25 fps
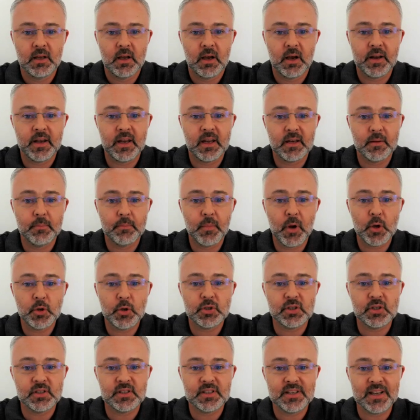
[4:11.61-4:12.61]
I need a
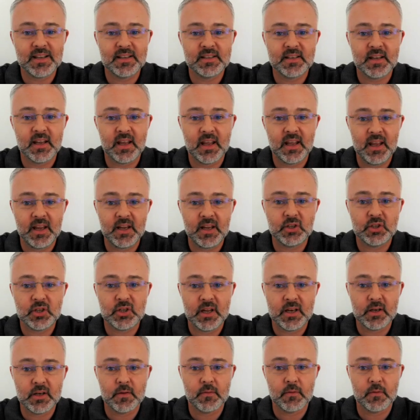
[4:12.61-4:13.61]
motion sensor each
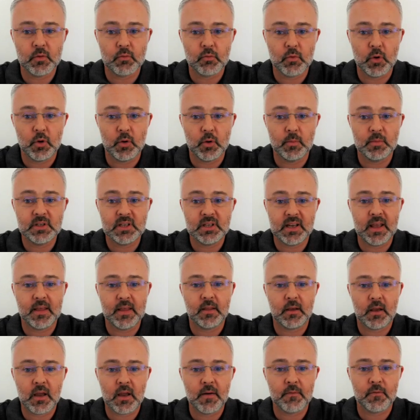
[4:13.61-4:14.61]
end of the room to get
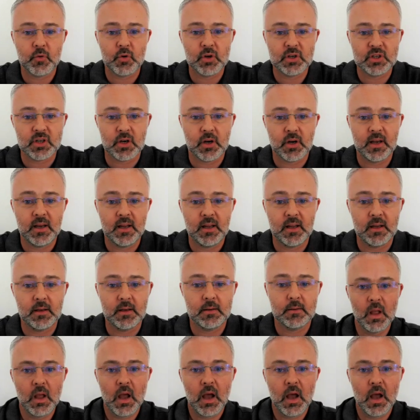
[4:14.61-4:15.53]
the coverage I need.